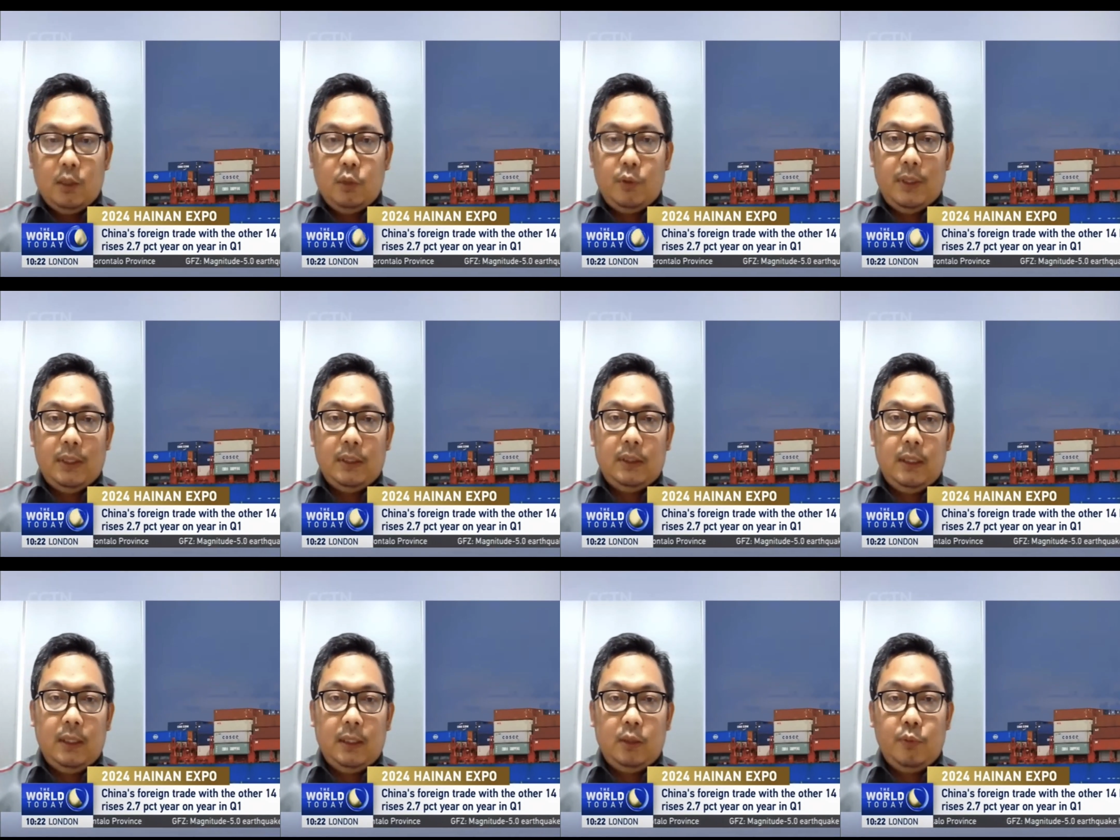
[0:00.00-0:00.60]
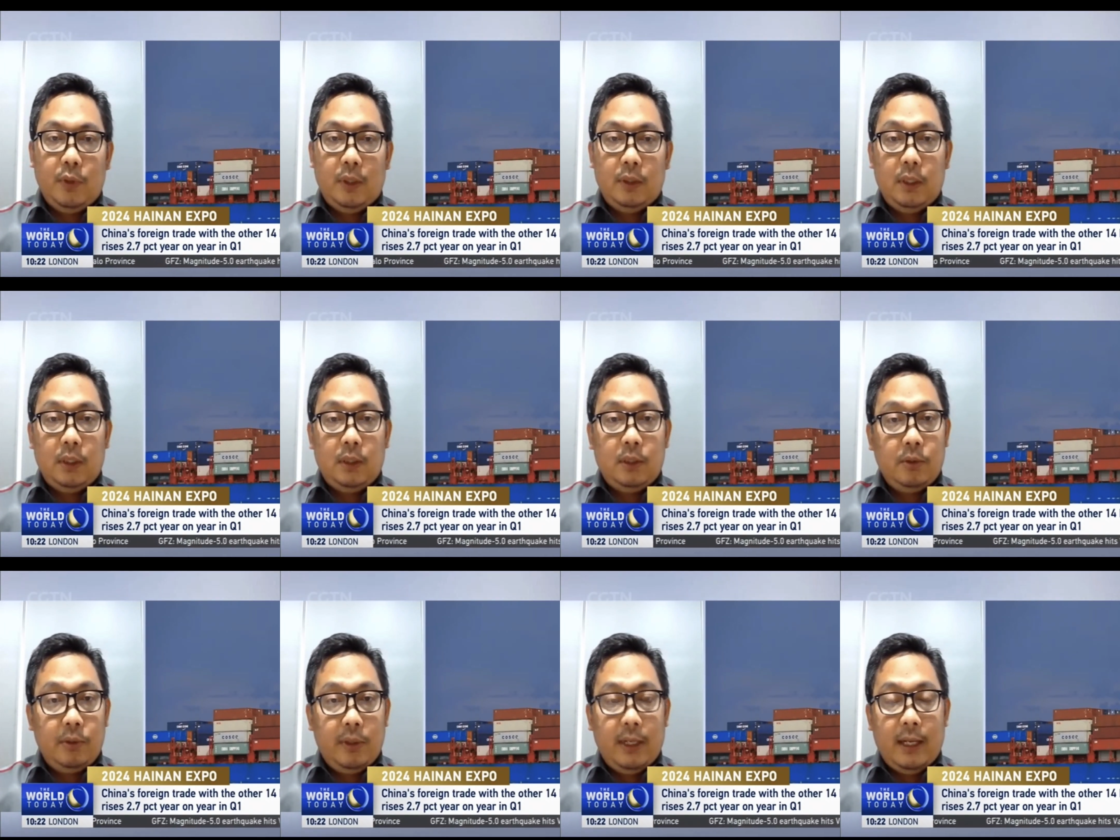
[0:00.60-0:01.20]
in
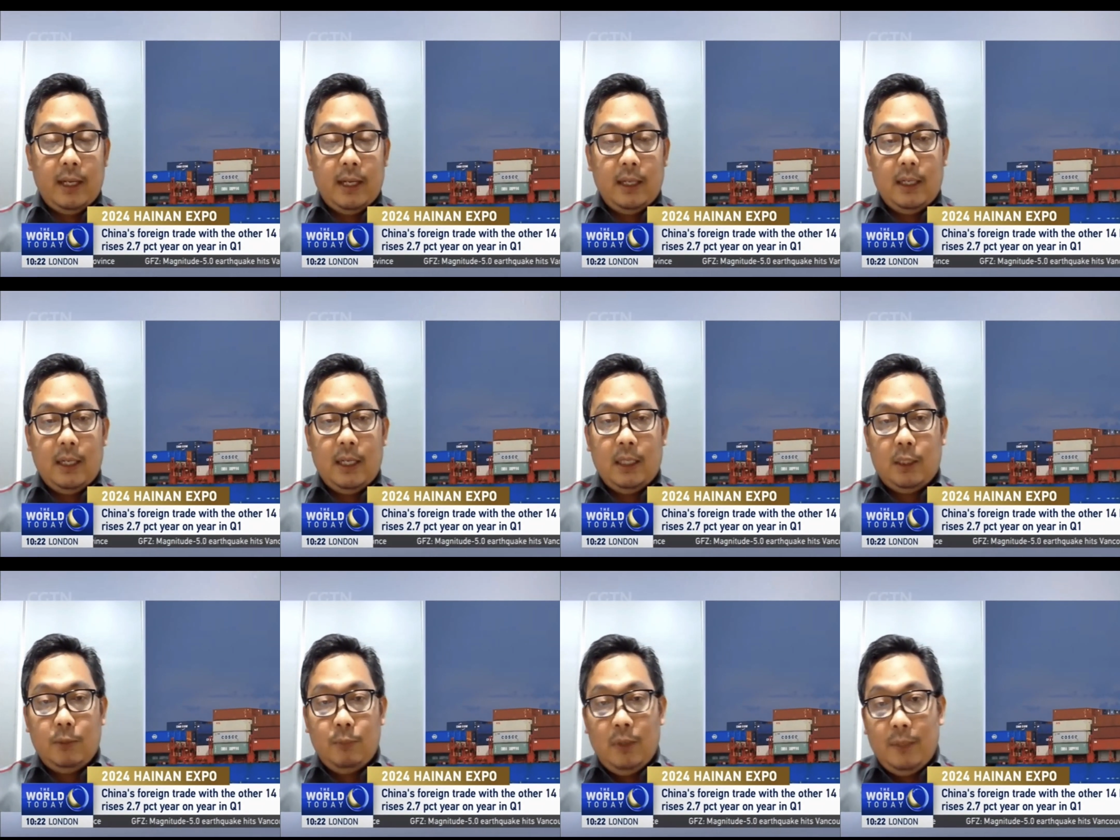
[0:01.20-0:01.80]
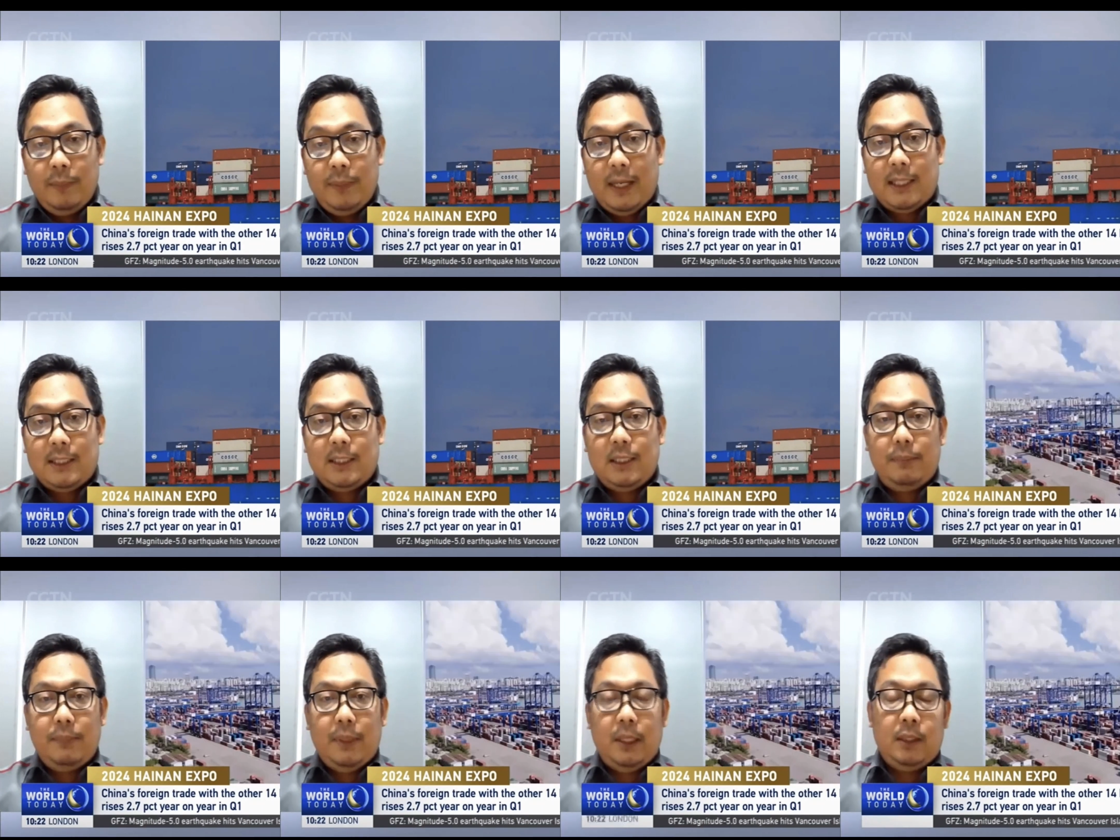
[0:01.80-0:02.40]
2023, and it will be
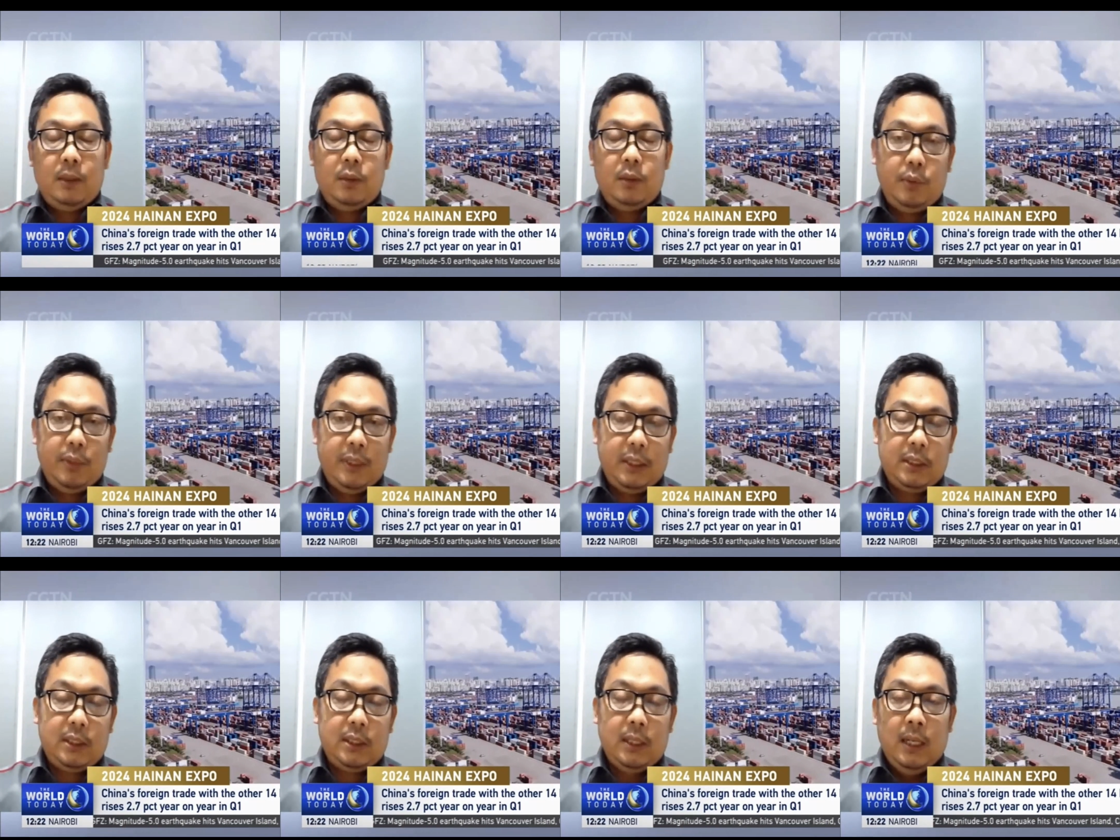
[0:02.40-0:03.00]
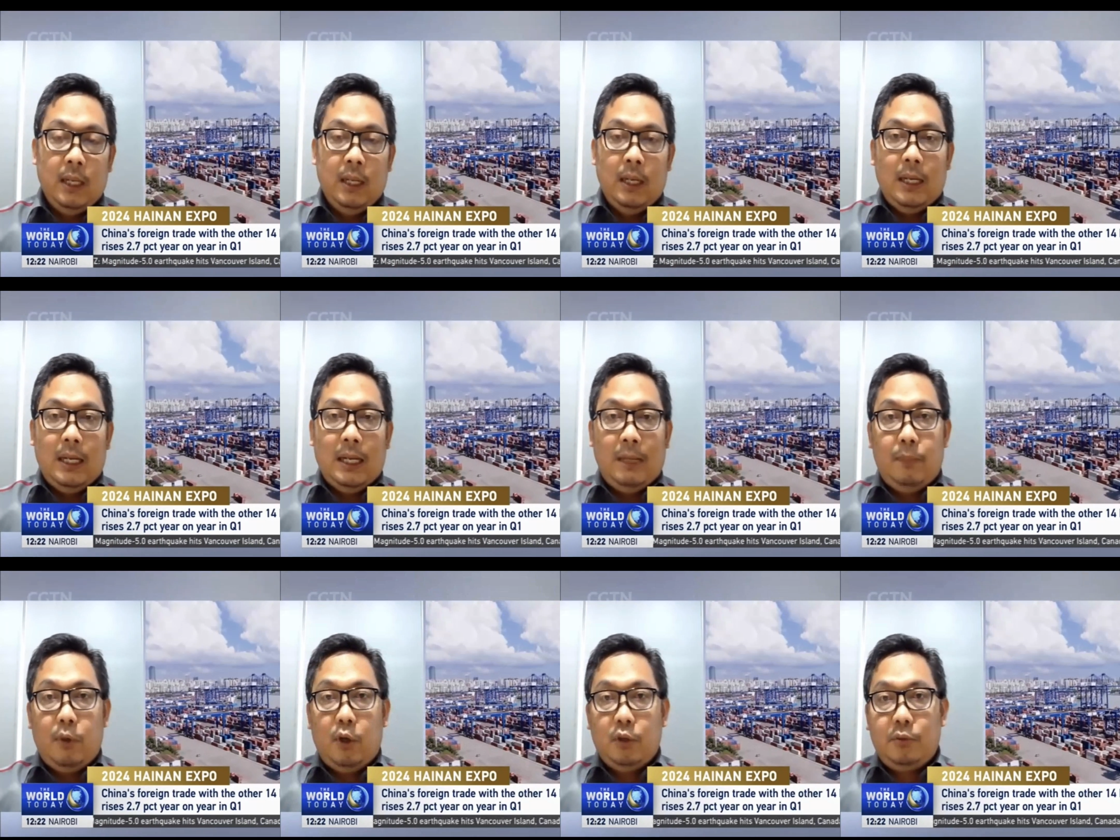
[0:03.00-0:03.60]
estimated to reach
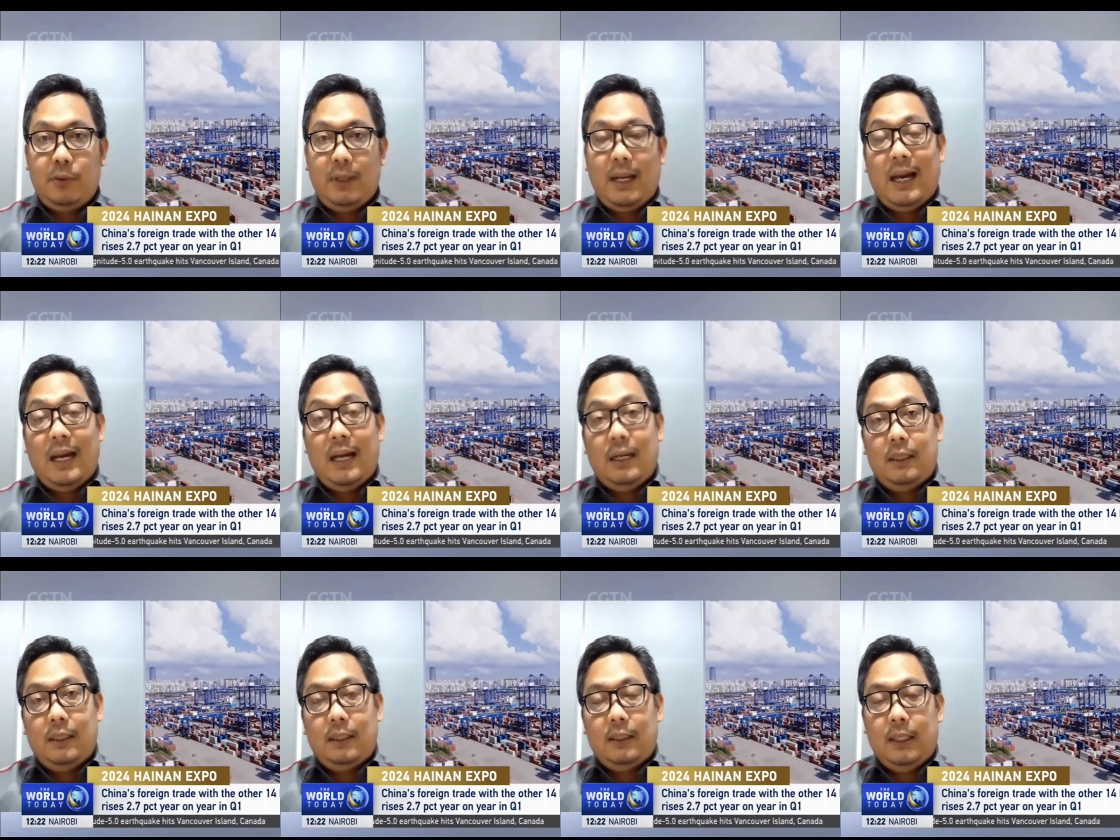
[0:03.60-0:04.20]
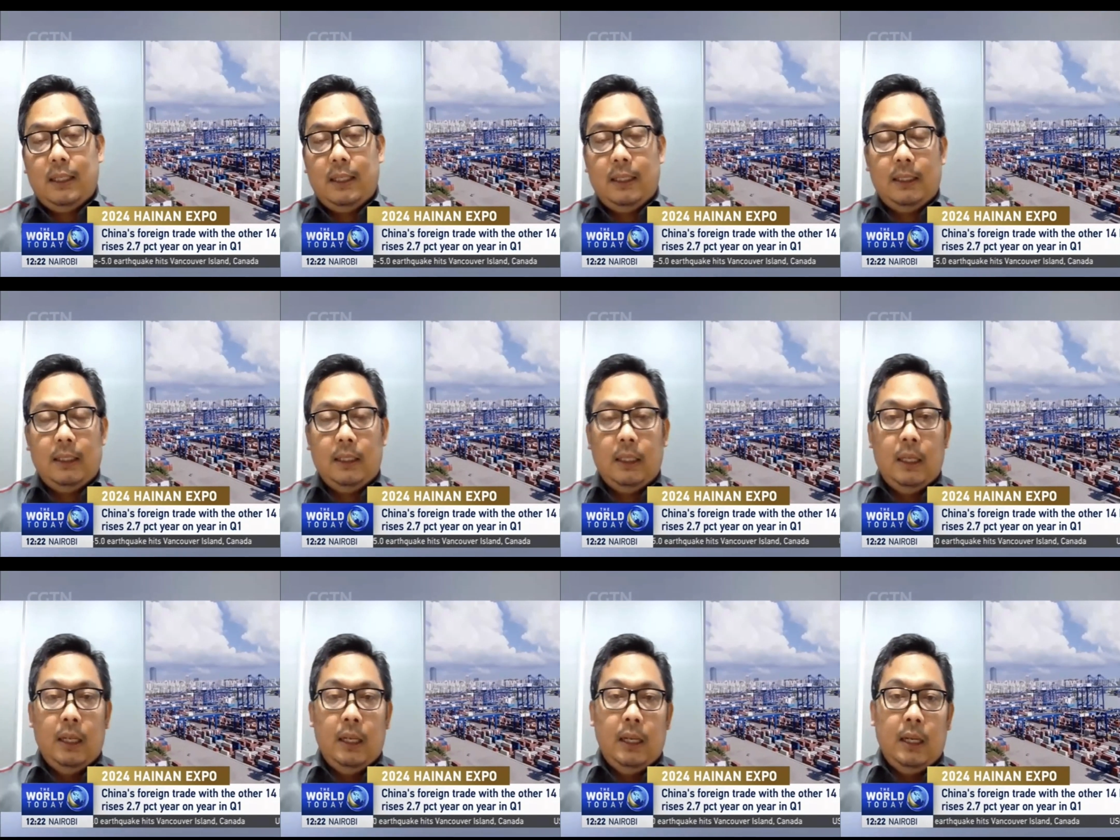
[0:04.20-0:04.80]
about 300
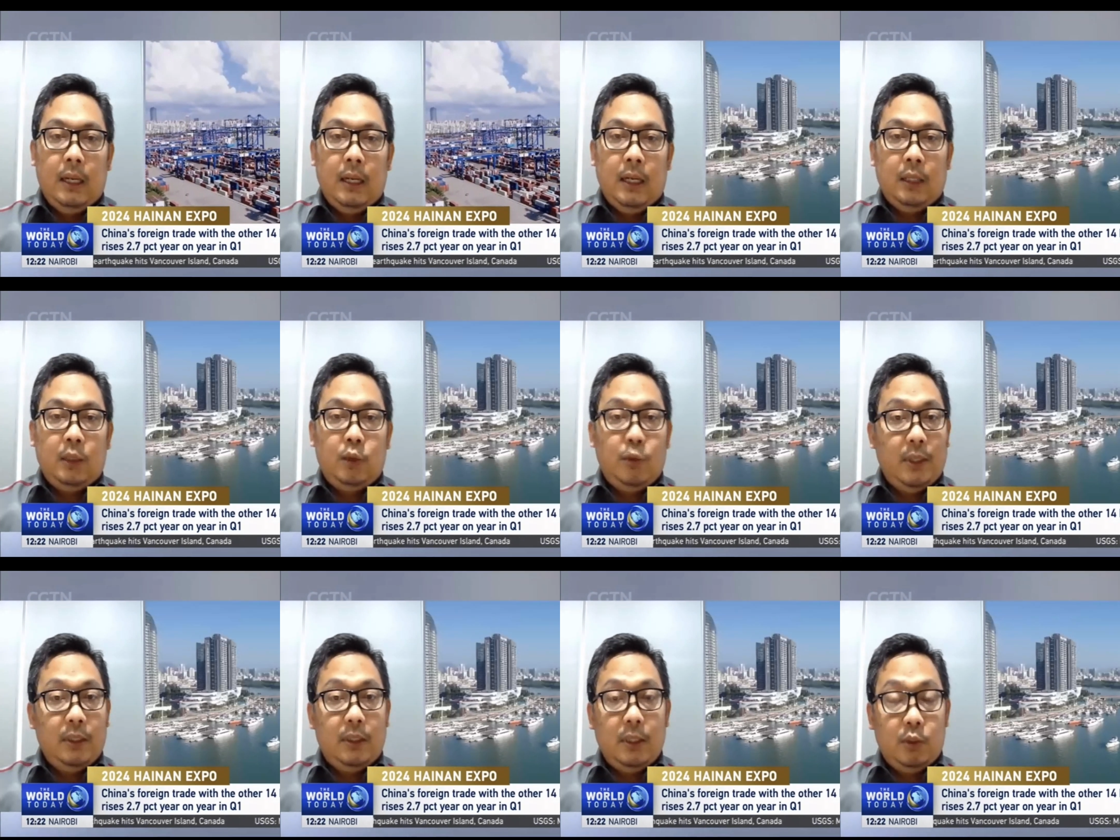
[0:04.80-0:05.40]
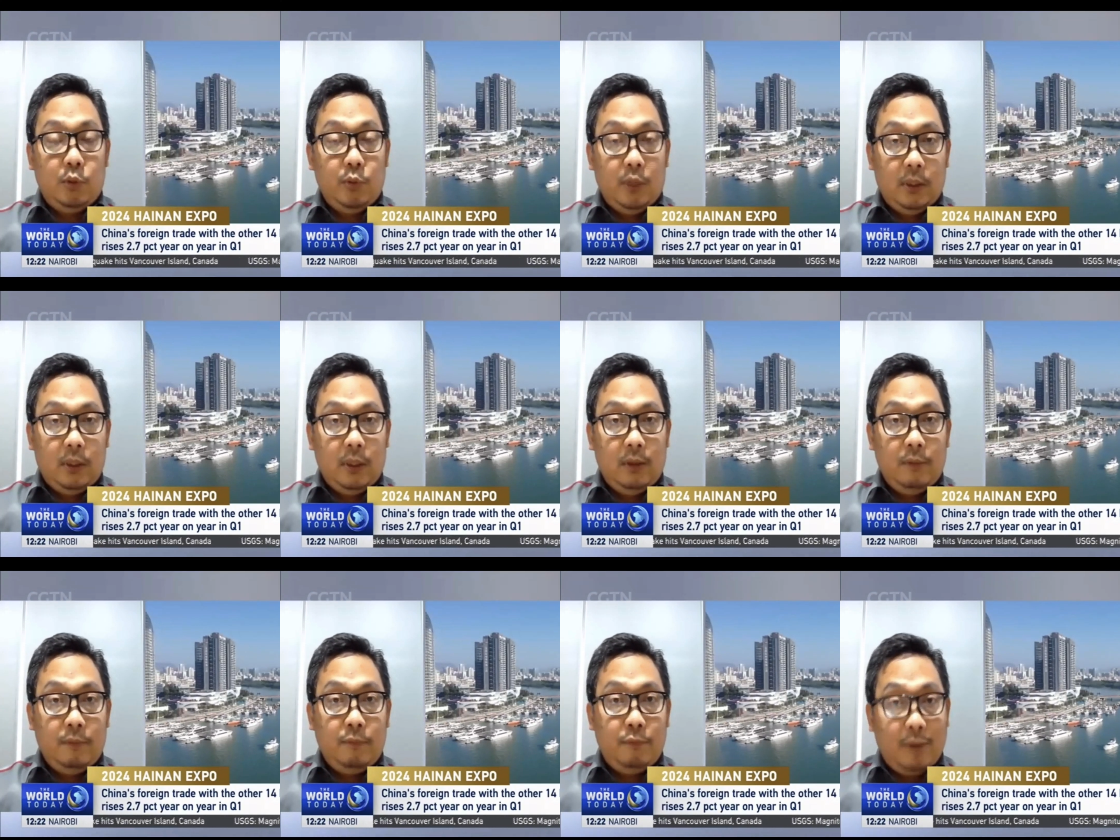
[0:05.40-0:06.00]
in
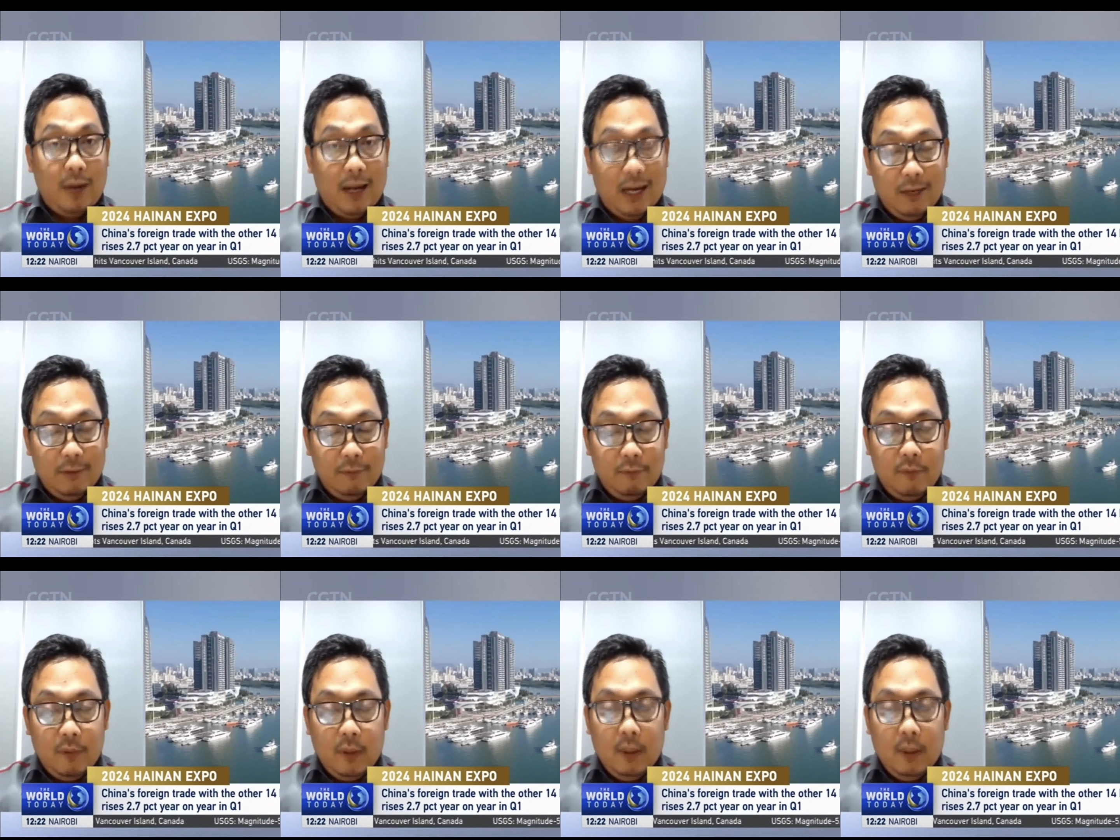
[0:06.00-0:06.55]
2025.